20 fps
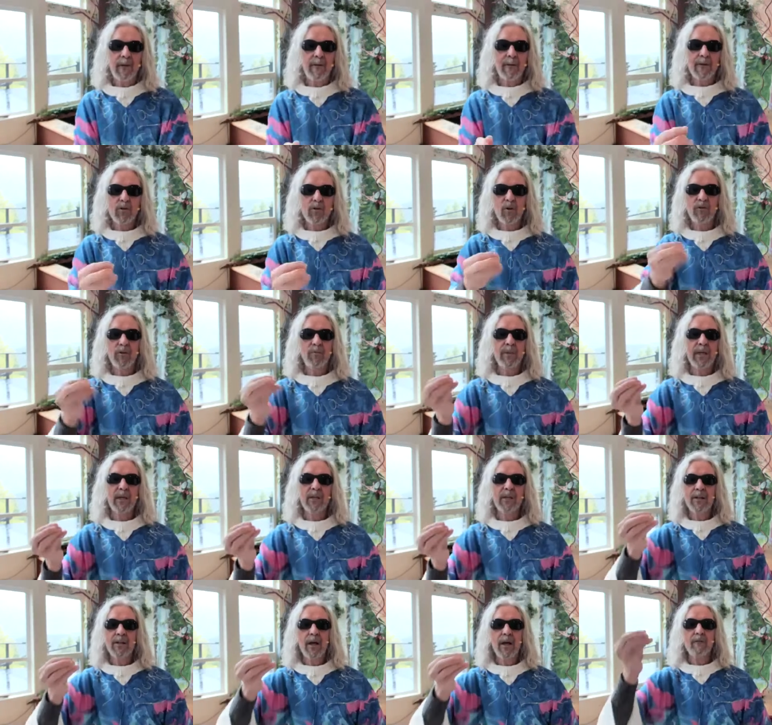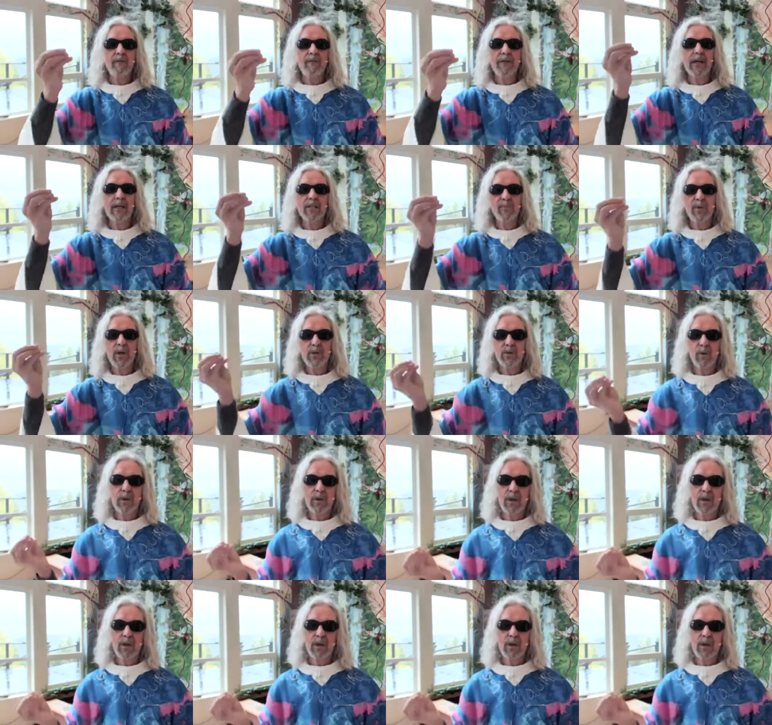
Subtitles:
So for me, it's not a vague spiritual